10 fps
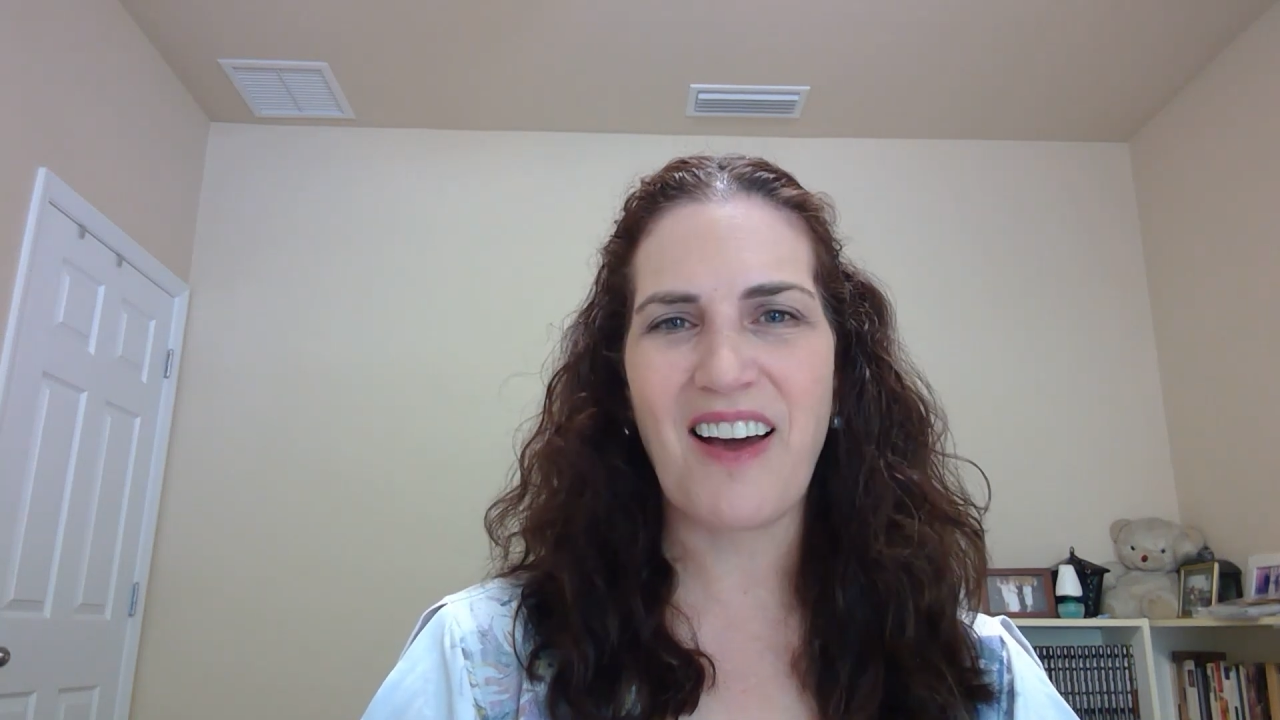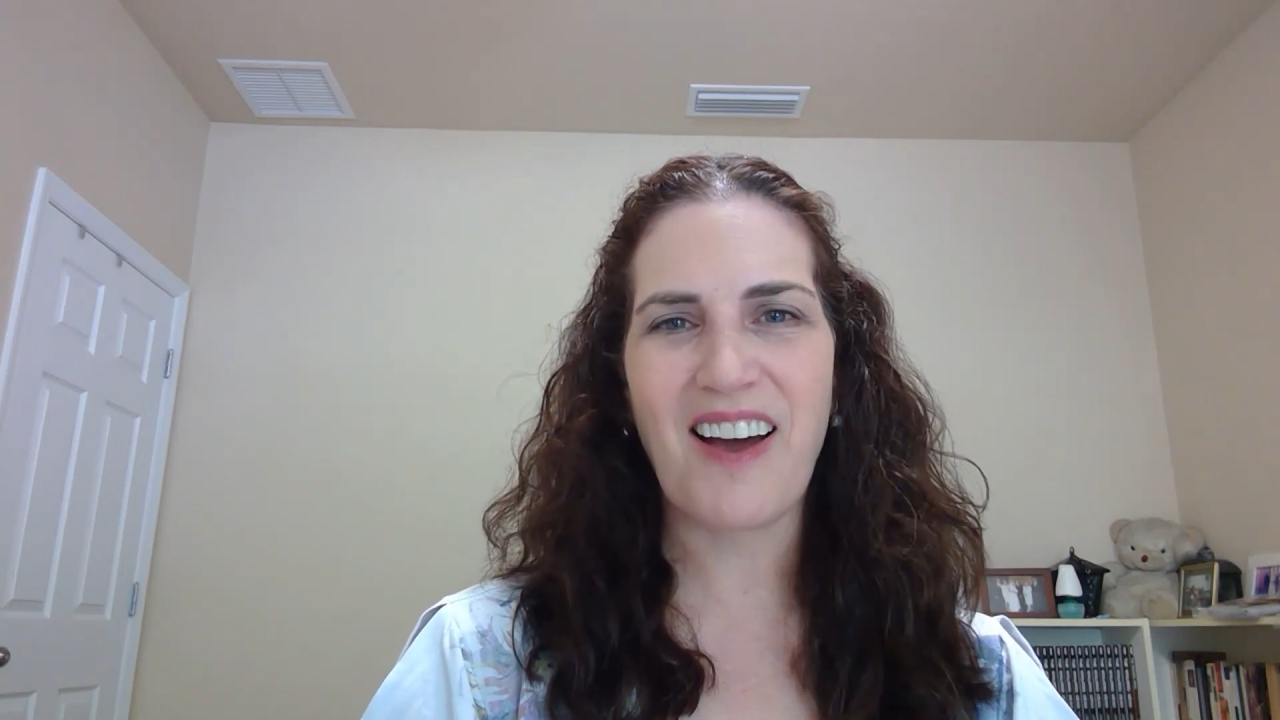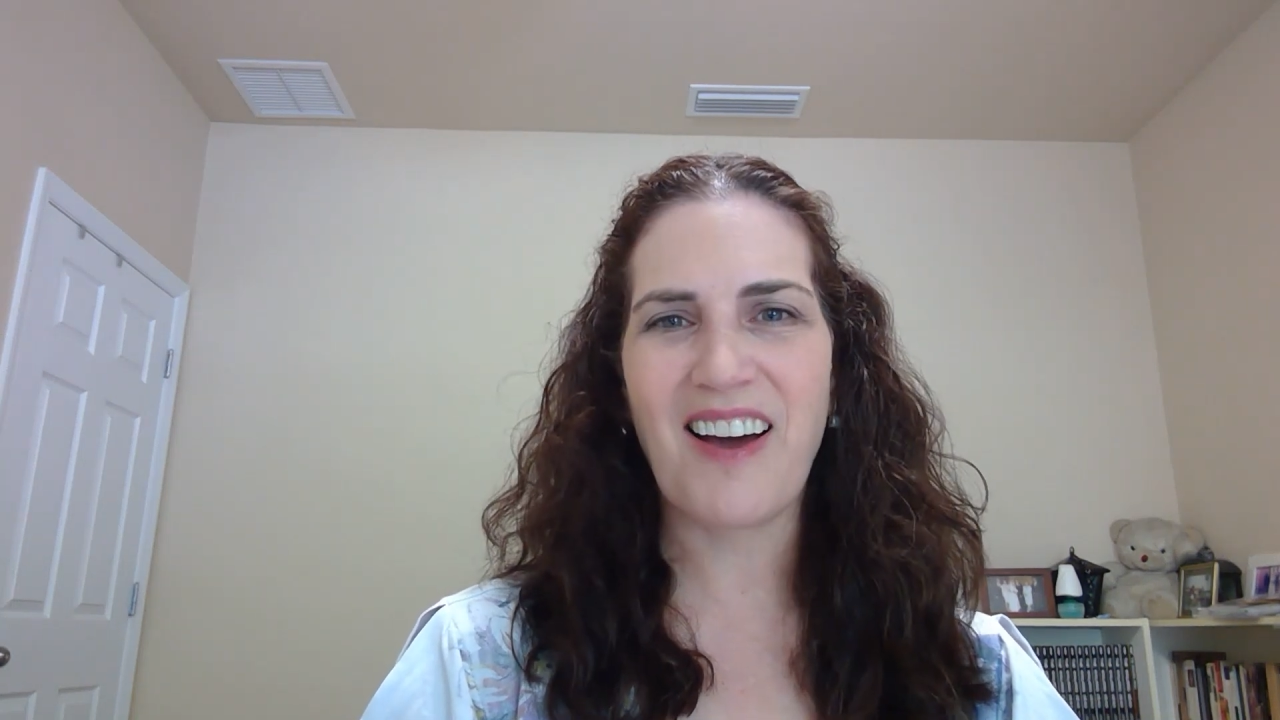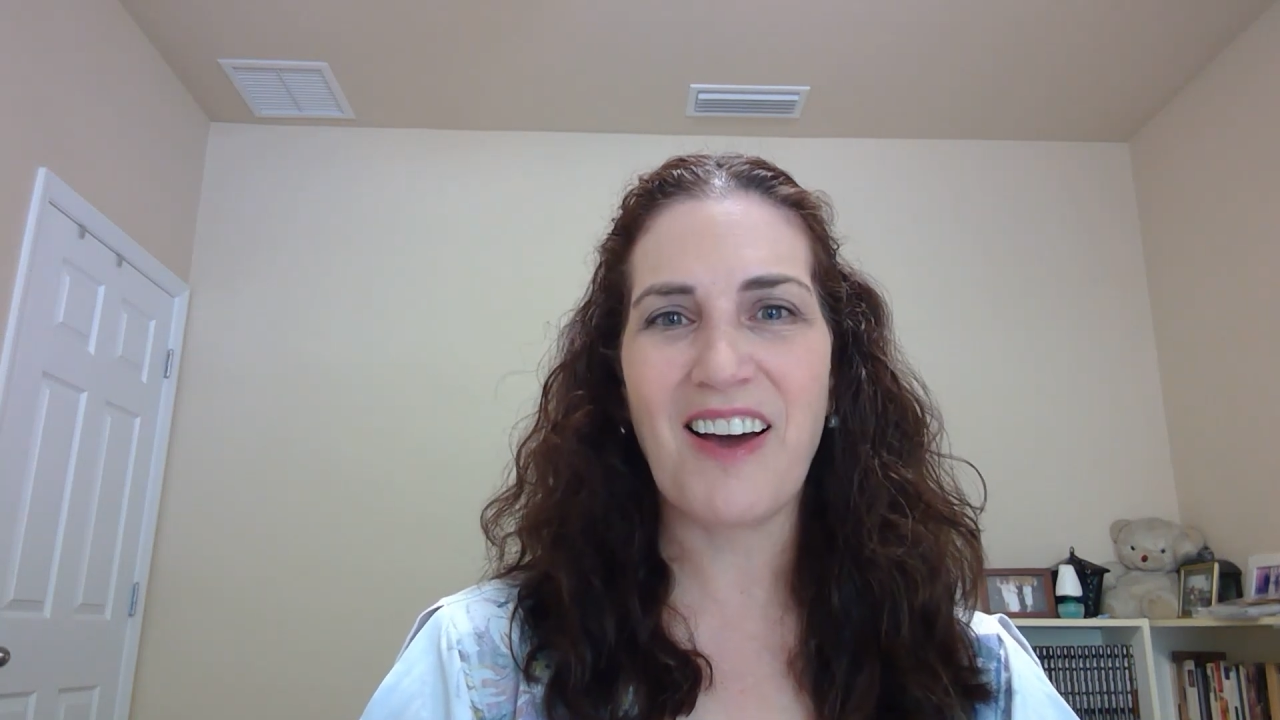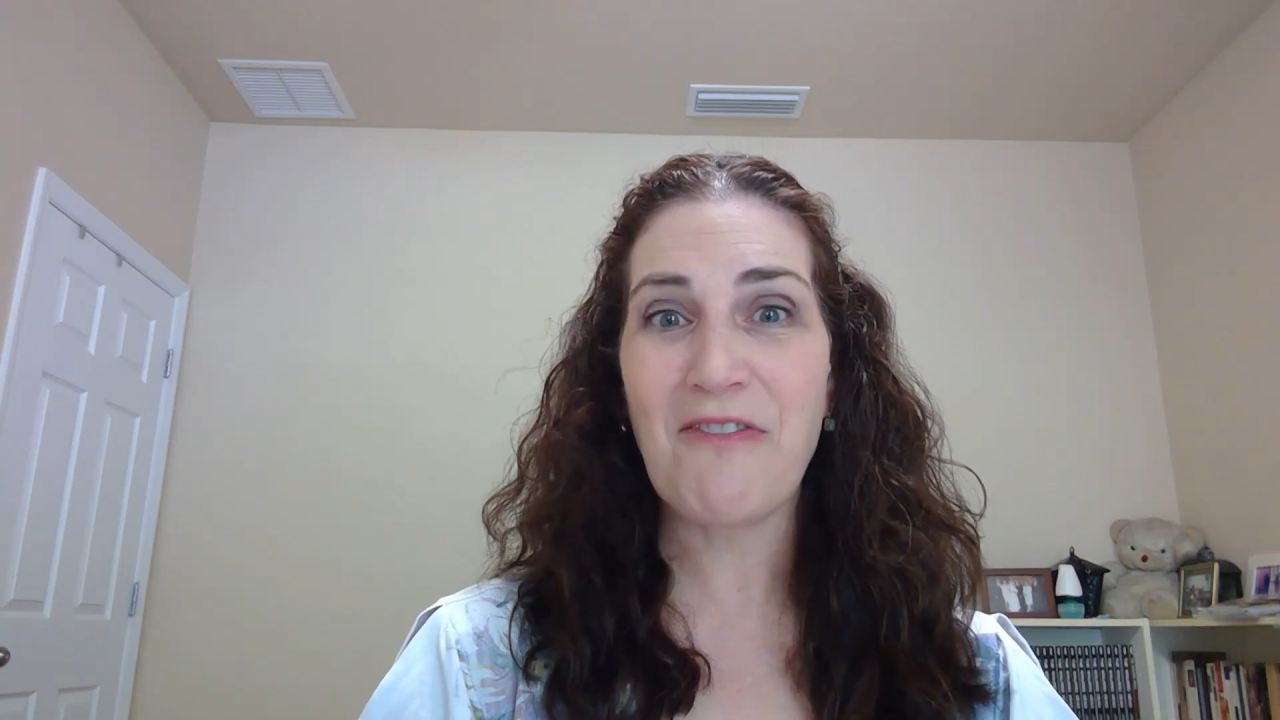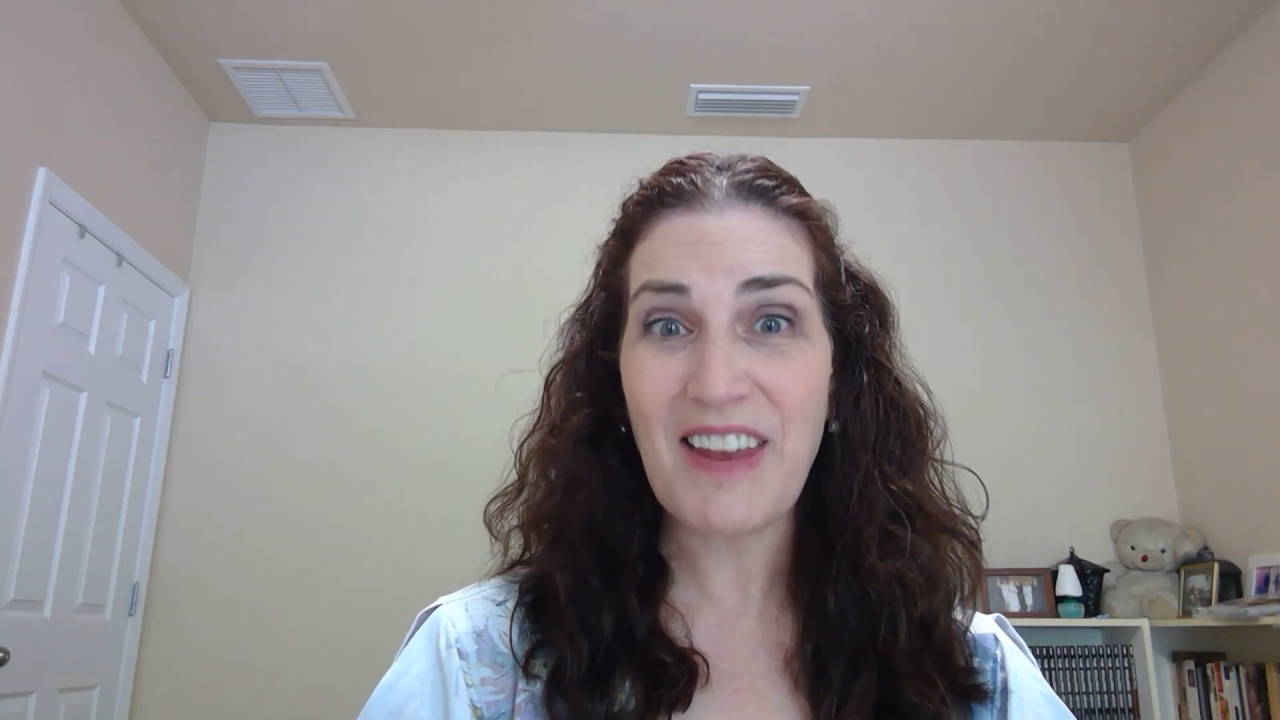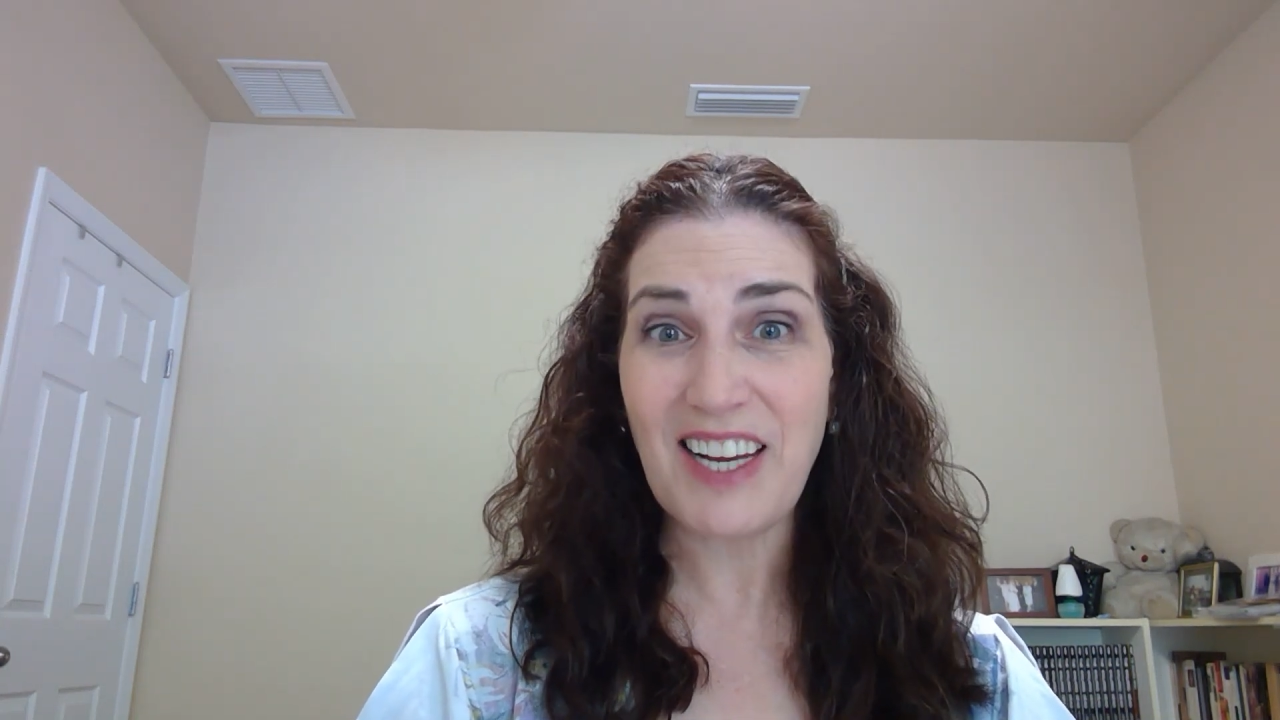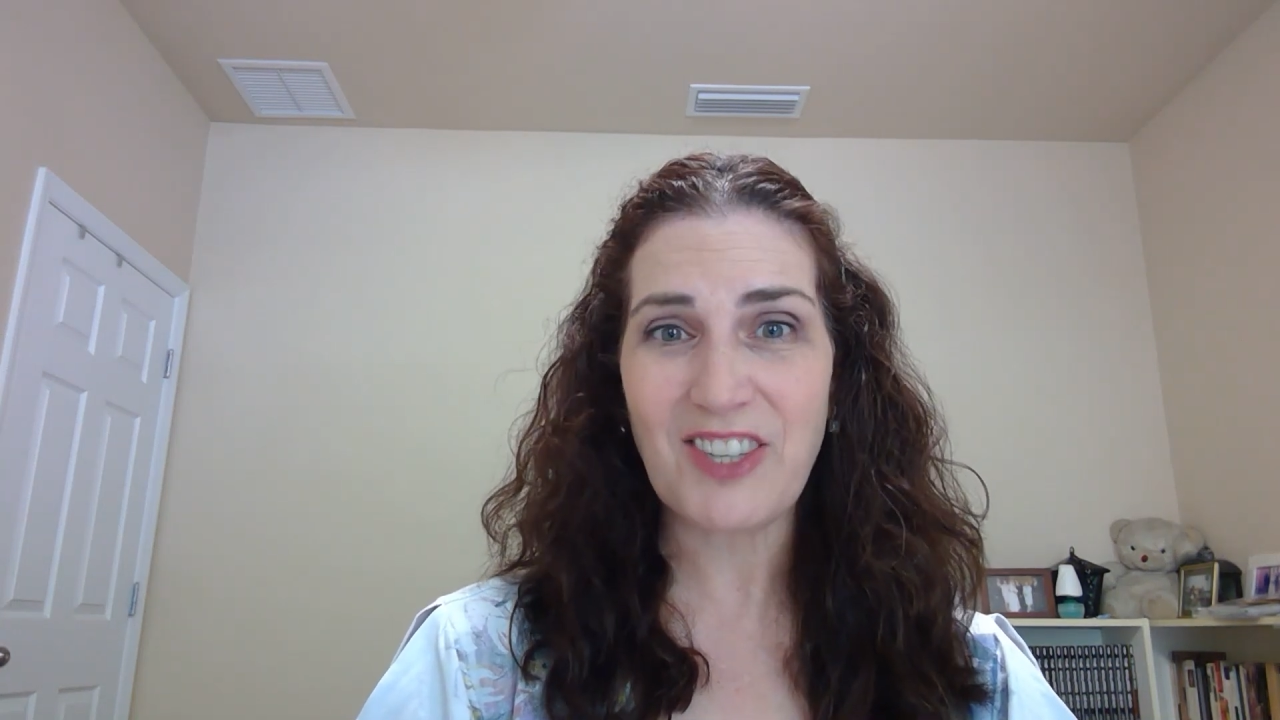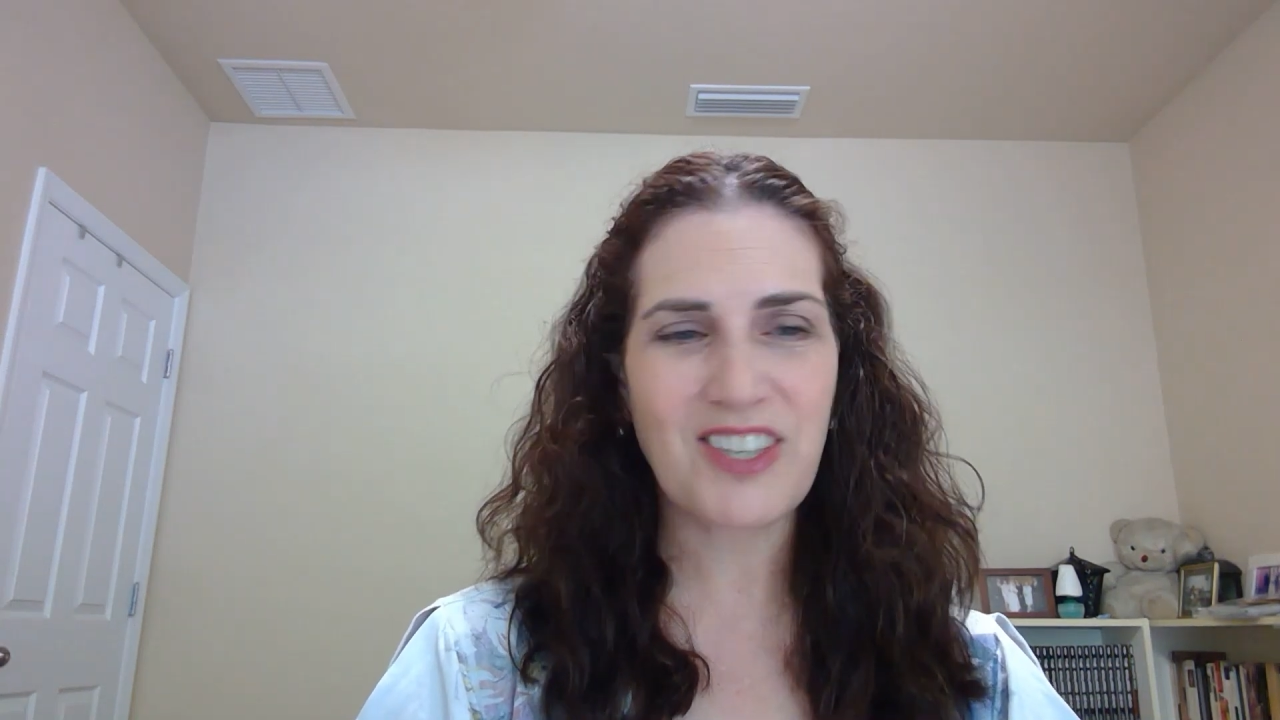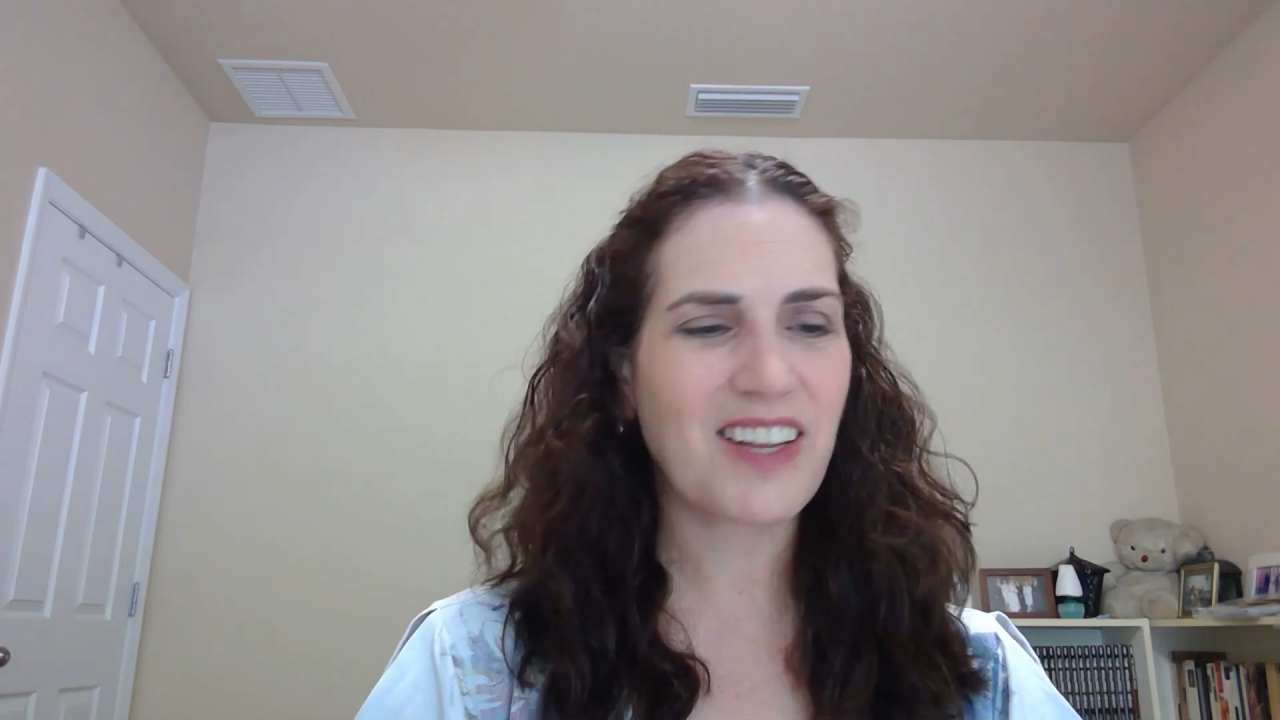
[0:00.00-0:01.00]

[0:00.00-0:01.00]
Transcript: a finish.